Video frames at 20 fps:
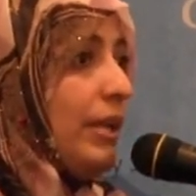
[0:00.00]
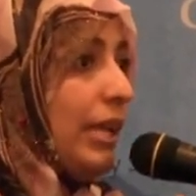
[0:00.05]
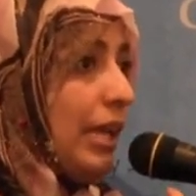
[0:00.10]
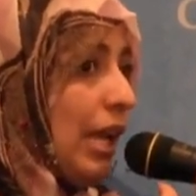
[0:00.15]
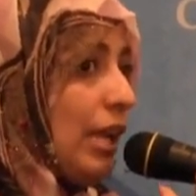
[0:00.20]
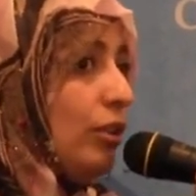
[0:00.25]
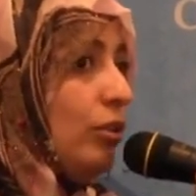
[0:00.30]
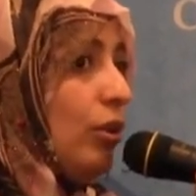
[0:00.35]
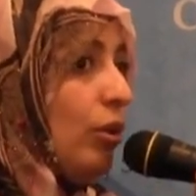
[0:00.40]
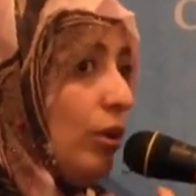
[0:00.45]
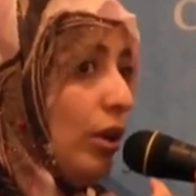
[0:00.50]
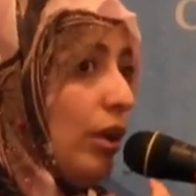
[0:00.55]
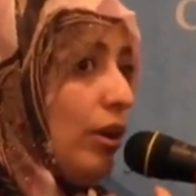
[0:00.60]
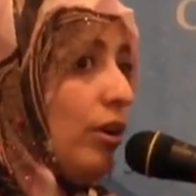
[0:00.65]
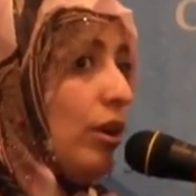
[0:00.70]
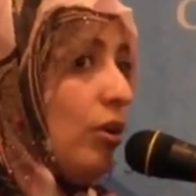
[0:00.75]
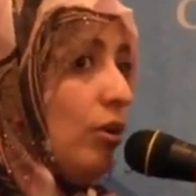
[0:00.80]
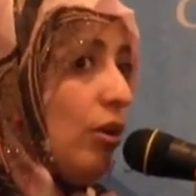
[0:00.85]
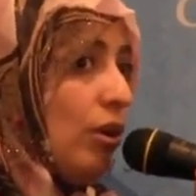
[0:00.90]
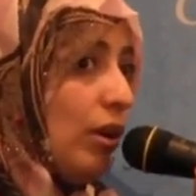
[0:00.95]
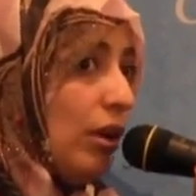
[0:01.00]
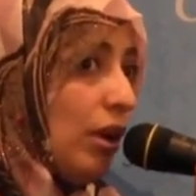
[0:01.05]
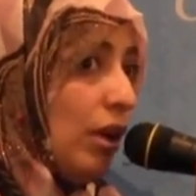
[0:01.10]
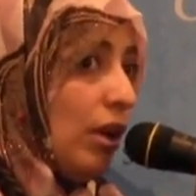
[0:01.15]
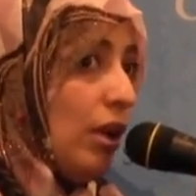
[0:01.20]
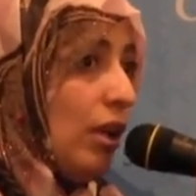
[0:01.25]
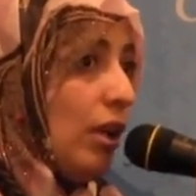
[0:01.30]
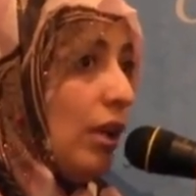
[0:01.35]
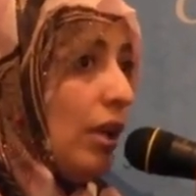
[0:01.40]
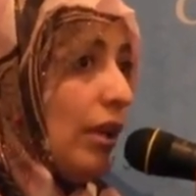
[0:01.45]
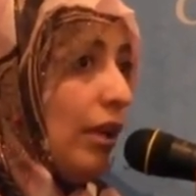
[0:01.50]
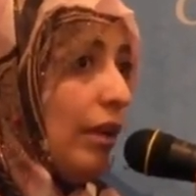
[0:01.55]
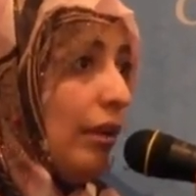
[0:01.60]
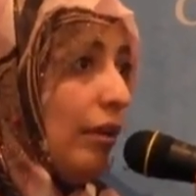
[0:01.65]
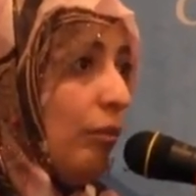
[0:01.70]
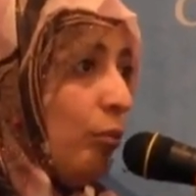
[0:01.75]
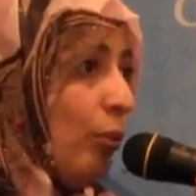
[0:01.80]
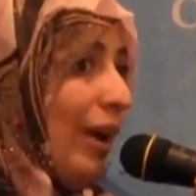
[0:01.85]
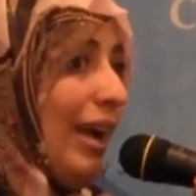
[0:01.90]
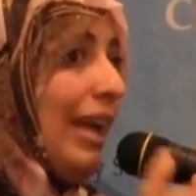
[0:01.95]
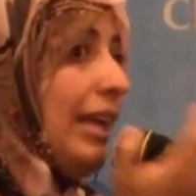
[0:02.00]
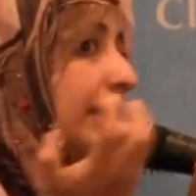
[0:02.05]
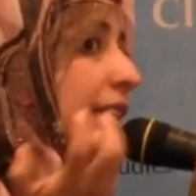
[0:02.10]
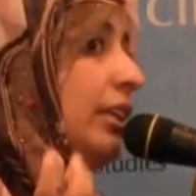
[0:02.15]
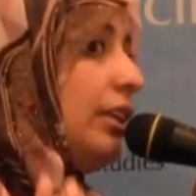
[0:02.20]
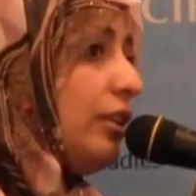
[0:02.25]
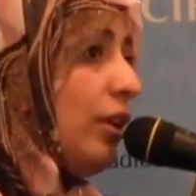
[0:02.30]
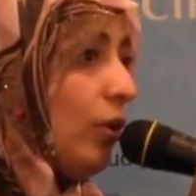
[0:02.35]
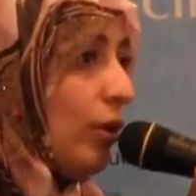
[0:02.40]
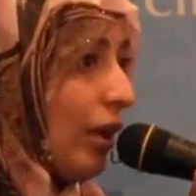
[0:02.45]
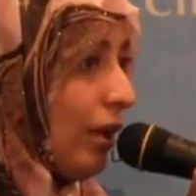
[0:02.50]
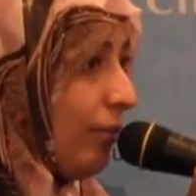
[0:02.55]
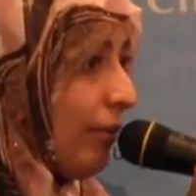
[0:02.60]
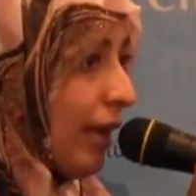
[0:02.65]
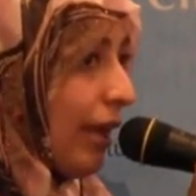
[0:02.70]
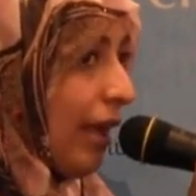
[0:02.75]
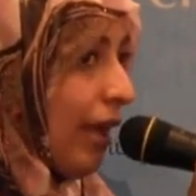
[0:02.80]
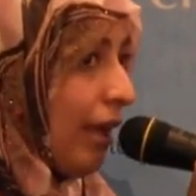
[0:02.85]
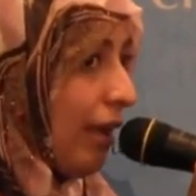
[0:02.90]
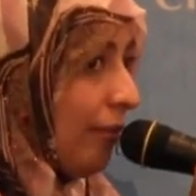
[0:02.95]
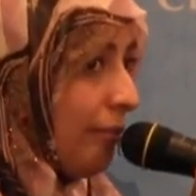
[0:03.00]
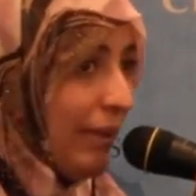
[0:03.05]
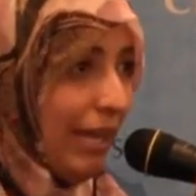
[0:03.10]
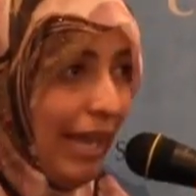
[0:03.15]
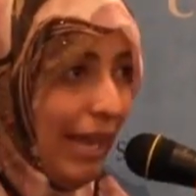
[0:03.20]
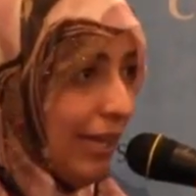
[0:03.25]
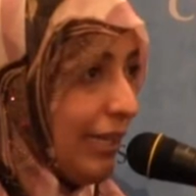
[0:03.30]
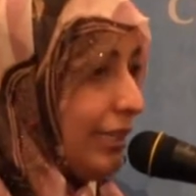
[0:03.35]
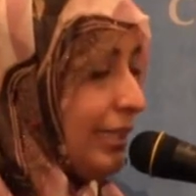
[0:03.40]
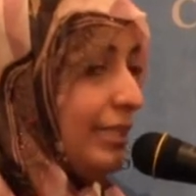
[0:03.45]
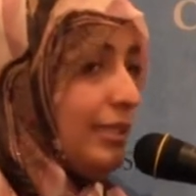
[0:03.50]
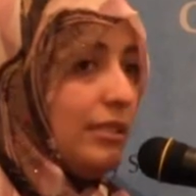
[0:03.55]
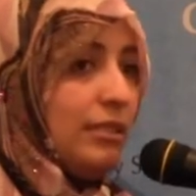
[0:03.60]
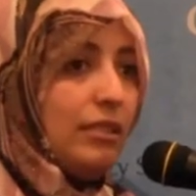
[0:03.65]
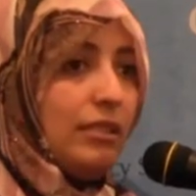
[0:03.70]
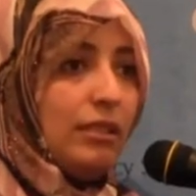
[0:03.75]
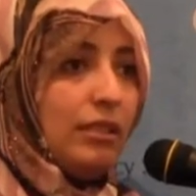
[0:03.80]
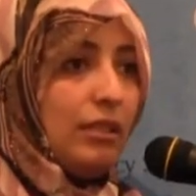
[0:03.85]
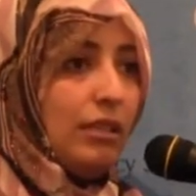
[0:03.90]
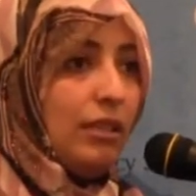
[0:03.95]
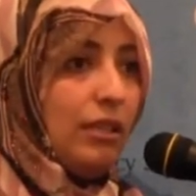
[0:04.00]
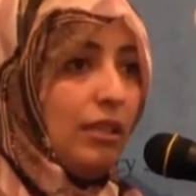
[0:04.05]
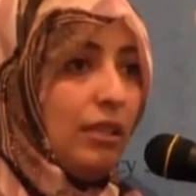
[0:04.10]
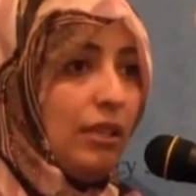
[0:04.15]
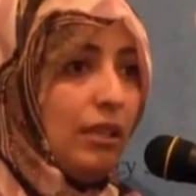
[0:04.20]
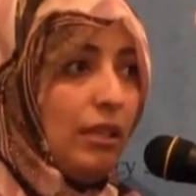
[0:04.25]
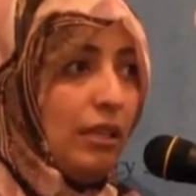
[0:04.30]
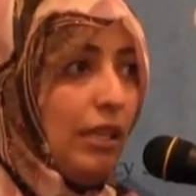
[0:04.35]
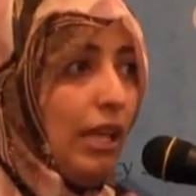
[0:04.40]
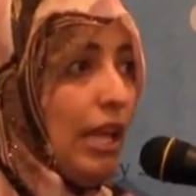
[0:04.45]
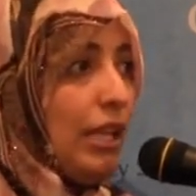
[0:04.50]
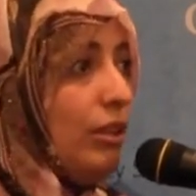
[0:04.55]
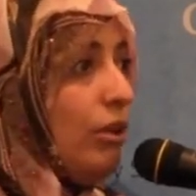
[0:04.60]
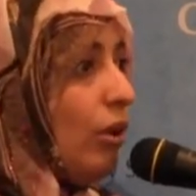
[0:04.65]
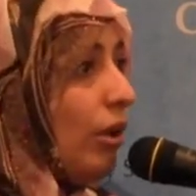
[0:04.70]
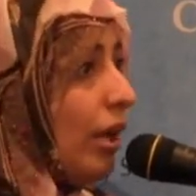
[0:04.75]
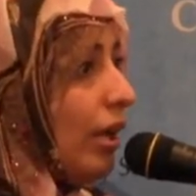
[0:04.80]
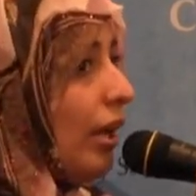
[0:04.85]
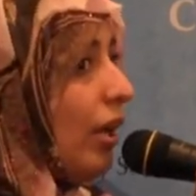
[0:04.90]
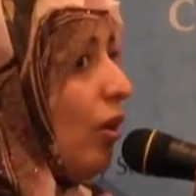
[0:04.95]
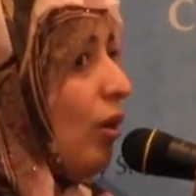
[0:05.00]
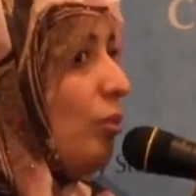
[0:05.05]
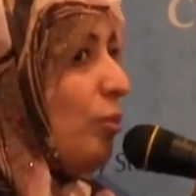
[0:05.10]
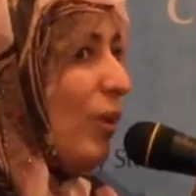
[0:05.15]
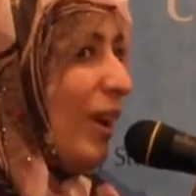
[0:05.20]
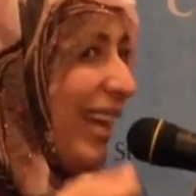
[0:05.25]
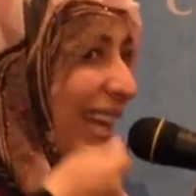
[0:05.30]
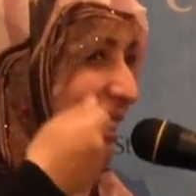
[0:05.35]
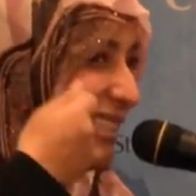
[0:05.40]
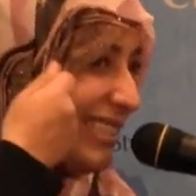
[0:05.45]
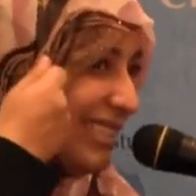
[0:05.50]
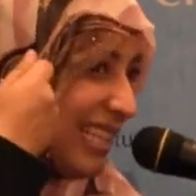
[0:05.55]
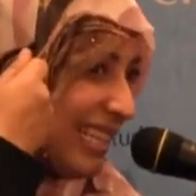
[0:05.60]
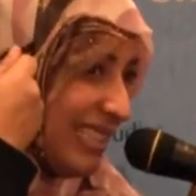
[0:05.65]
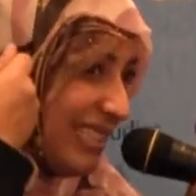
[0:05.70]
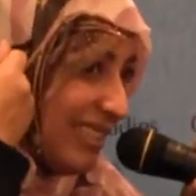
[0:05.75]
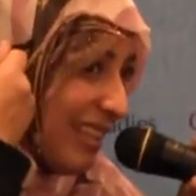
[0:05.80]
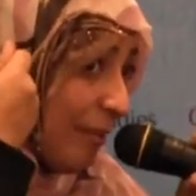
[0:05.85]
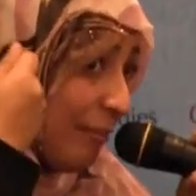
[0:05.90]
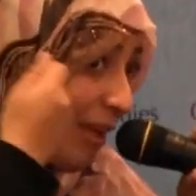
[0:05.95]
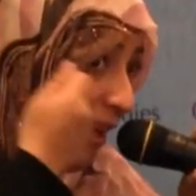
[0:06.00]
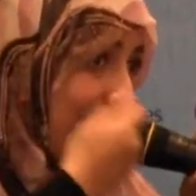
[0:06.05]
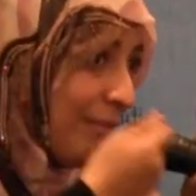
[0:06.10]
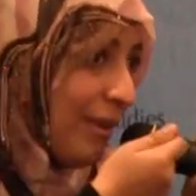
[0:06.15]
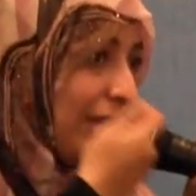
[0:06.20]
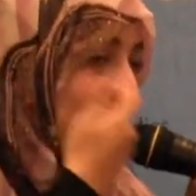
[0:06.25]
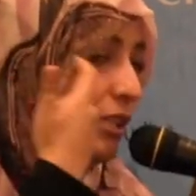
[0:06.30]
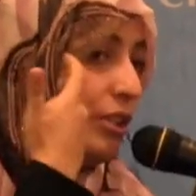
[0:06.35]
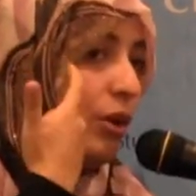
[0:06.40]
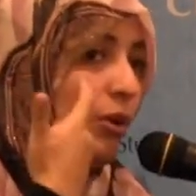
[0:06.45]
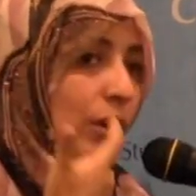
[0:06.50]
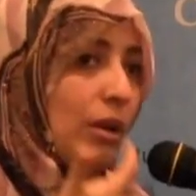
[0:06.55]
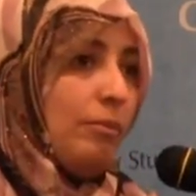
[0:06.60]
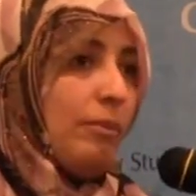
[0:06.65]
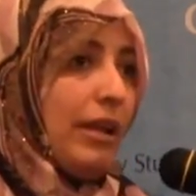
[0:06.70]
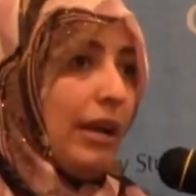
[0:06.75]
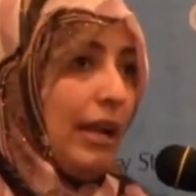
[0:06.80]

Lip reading: in the Arab Spring Revolution that the role of men was against the role of women. No.